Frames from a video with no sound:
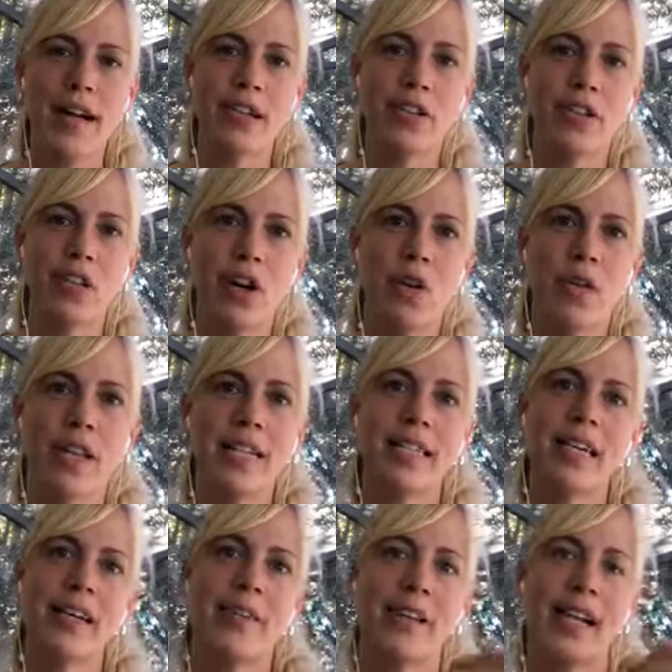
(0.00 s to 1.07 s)
And so let's
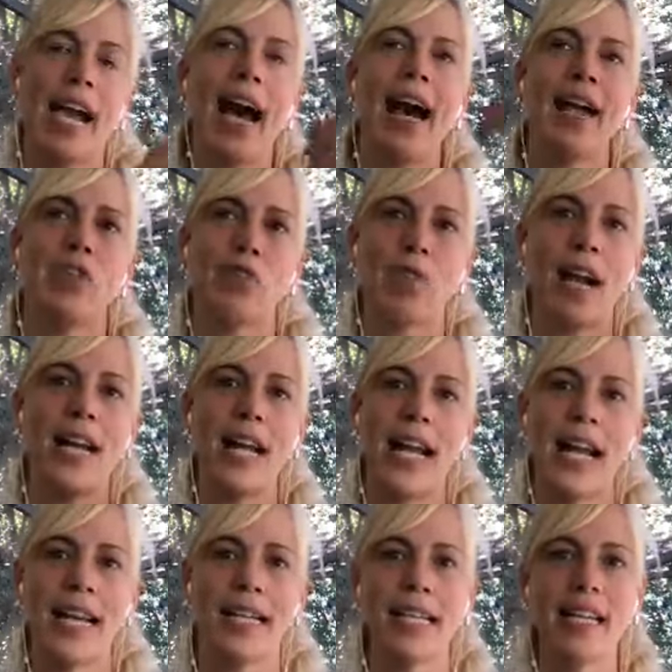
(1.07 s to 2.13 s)
say if a cat is
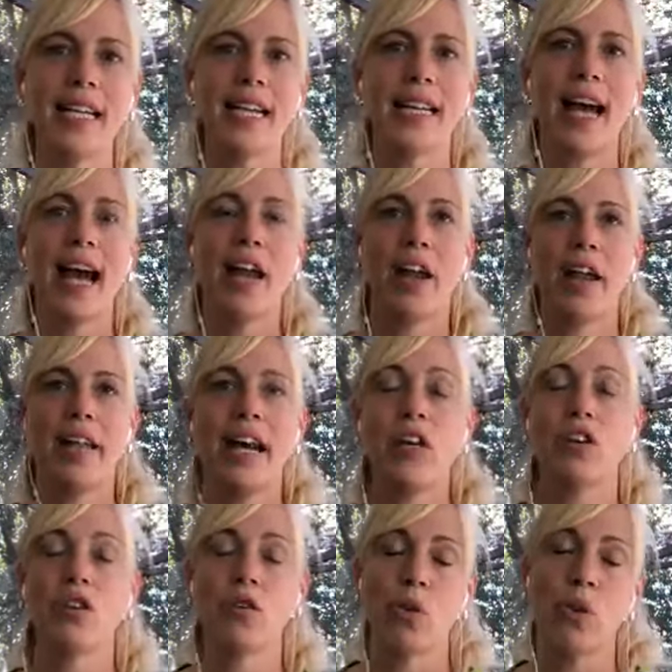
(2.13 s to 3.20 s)
right-handed and that
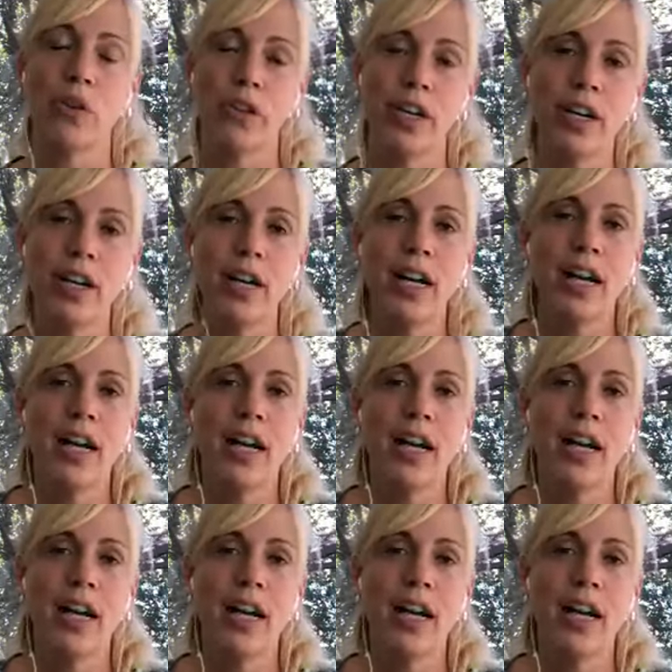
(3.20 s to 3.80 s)
shoulder